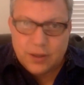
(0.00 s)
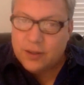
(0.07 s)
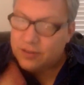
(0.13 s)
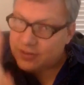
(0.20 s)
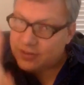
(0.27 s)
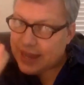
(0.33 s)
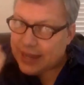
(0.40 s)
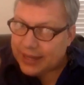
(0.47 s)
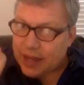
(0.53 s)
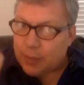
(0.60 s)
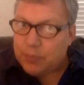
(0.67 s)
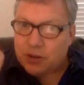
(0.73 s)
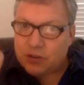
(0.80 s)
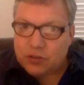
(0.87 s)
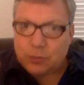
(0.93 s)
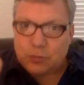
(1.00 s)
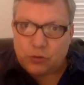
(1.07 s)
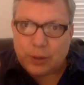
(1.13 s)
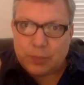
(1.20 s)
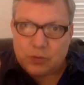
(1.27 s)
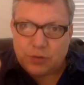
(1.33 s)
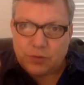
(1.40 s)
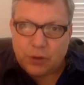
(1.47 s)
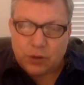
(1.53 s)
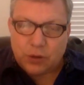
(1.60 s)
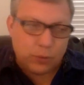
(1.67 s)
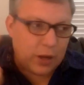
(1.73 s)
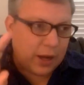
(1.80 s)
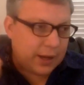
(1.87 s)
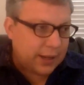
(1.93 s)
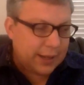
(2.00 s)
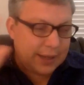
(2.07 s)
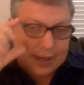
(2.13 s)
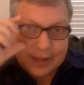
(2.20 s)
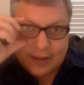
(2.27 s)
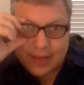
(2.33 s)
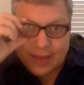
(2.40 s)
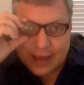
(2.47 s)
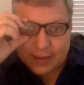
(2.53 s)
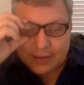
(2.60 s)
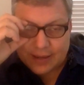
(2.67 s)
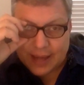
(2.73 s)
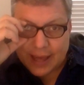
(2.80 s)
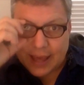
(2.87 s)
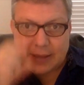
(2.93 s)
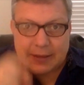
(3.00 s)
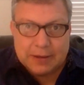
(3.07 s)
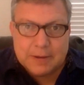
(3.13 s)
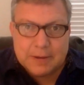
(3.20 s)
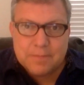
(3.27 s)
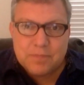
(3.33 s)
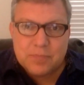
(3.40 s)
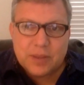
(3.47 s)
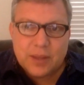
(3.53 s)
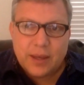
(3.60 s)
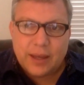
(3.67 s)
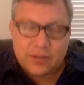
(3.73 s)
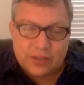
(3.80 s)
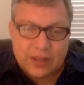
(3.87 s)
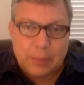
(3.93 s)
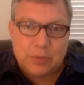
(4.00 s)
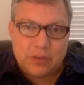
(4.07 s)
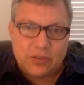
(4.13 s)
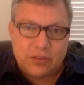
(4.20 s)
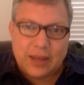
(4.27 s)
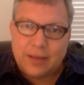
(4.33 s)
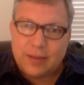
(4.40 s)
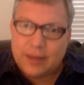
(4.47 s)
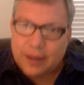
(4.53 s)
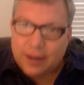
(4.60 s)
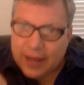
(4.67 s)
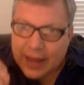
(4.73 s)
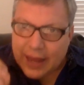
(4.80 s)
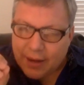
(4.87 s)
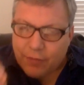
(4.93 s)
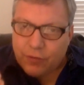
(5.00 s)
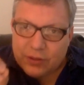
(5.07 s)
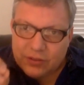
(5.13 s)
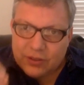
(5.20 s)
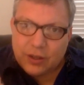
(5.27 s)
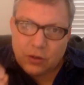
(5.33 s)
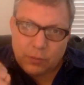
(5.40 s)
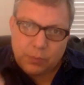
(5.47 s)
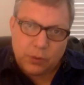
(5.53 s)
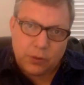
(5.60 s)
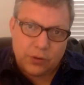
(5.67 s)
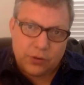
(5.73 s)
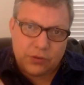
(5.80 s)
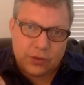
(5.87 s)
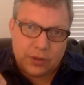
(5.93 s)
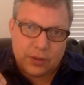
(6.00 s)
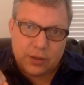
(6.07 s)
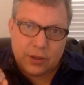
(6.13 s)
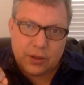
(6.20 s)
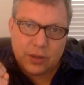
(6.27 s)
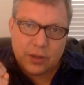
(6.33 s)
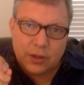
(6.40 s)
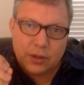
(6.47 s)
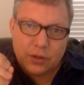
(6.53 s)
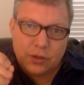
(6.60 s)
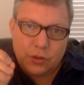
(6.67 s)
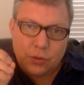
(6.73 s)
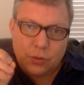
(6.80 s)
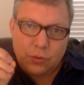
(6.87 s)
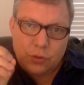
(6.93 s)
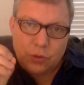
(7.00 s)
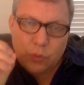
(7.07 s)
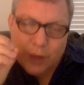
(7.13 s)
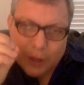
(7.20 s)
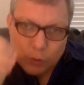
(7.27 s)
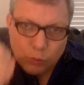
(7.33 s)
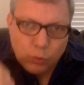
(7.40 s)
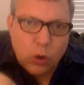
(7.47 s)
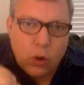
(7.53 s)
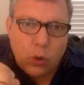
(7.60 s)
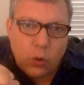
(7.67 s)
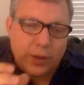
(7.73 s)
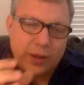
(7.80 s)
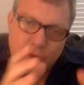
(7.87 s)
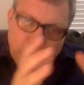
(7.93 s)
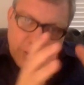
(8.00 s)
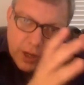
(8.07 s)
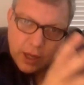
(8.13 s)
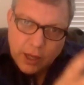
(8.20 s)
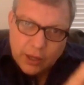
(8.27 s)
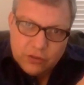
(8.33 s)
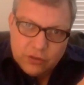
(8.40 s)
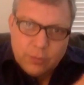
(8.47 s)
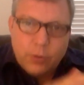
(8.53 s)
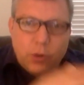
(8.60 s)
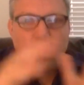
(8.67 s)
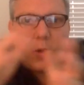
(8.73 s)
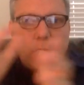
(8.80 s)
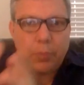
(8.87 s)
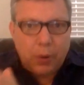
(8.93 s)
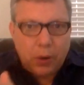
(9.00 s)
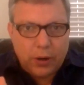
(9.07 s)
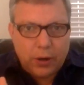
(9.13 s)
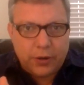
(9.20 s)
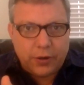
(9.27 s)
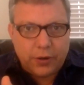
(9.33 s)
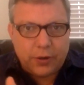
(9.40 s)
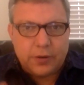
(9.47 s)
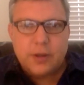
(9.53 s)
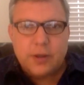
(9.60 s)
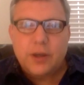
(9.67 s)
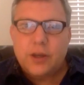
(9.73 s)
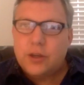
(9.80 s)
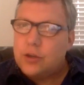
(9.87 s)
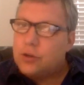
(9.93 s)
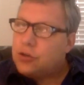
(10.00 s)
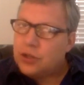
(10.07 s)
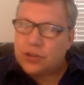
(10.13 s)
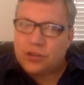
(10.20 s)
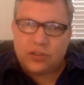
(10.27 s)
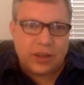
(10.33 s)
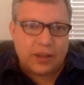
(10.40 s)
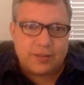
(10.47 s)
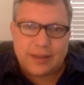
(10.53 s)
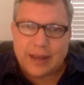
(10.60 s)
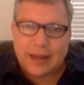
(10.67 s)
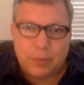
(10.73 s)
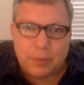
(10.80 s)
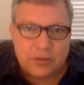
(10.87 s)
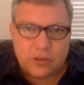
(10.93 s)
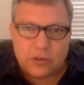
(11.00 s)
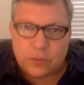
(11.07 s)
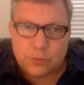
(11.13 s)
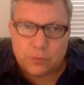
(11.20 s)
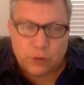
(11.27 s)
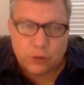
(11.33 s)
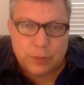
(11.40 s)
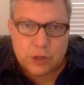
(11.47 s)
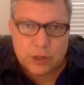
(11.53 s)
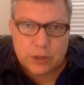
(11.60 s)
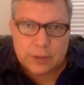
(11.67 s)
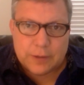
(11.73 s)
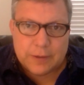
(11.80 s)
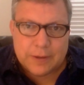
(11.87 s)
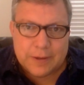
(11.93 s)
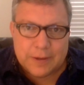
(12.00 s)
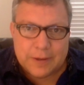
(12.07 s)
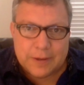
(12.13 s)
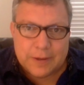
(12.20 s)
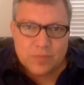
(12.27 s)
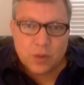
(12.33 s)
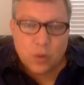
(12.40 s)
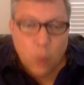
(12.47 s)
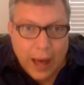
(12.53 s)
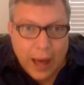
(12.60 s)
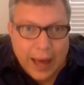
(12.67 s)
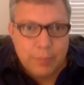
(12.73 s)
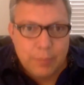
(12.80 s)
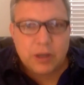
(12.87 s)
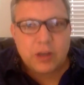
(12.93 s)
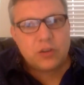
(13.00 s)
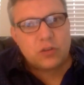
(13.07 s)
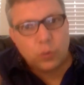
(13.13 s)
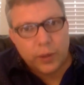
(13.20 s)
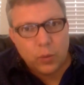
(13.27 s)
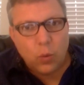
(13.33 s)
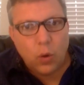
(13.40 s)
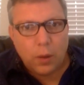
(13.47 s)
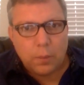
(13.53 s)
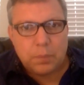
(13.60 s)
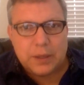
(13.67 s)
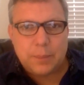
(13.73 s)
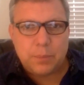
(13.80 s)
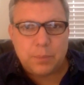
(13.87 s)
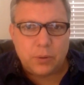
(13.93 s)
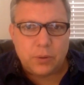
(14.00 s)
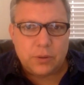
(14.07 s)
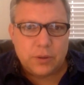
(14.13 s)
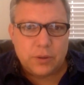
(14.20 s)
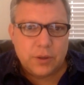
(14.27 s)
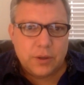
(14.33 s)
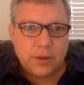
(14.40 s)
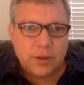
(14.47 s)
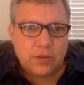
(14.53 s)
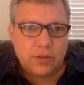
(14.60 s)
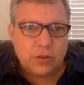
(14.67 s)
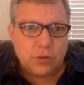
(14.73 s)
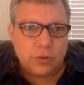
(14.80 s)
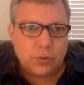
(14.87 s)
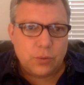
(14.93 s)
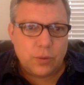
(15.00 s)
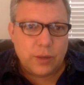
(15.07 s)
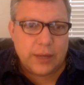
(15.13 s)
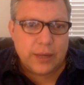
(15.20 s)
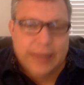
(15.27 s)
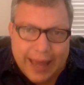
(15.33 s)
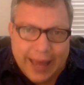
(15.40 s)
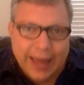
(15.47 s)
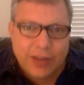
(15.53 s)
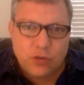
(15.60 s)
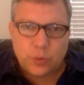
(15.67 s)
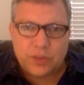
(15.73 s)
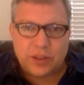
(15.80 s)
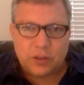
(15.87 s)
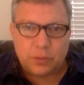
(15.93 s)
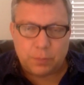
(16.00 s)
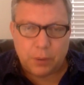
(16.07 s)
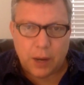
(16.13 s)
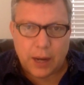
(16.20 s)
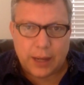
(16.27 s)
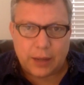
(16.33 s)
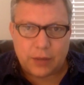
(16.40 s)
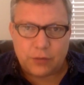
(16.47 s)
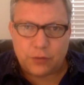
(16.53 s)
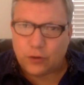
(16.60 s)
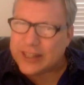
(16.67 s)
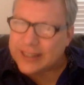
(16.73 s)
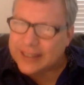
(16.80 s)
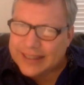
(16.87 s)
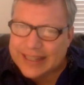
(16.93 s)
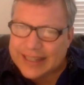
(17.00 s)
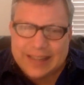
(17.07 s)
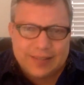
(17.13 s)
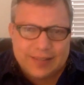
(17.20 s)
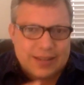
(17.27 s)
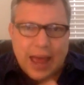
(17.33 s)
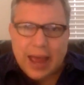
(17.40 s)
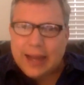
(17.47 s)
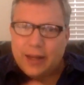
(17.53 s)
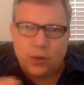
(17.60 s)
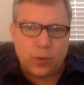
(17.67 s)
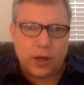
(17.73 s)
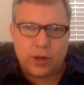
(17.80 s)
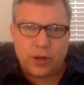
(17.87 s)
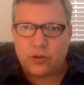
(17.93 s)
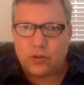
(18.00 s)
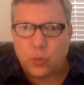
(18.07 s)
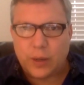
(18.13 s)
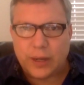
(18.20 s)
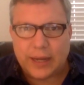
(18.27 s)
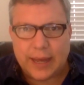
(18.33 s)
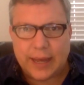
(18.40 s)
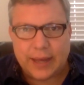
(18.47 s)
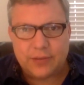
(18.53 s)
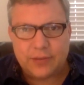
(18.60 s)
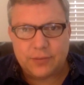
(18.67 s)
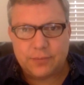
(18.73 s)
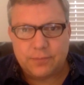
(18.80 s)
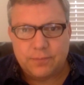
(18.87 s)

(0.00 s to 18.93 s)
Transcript: Setting up their subscription, folks. We're not going to get into that today, except to say that every single person you enroll, either a customer or a partner, you should set up as a subscription. Why? Because we want people to engage with these products for at least 90 to 120 days.